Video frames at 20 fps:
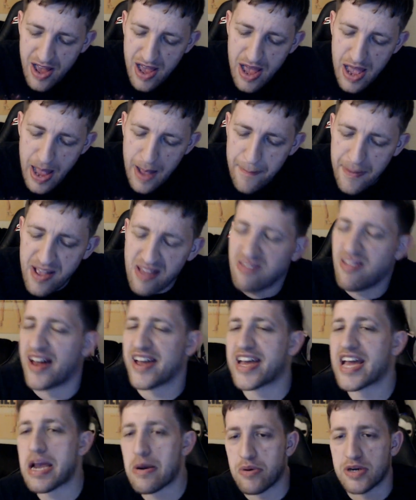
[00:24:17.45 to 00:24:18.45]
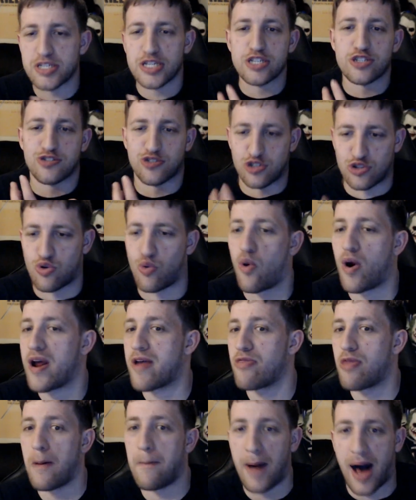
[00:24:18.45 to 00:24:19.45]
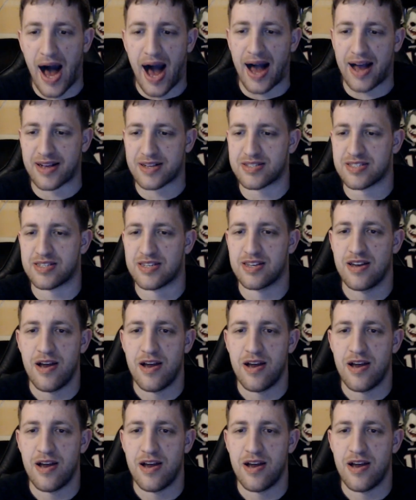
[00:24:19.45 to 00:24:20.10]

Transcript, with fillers: it'd be like he would destroy the box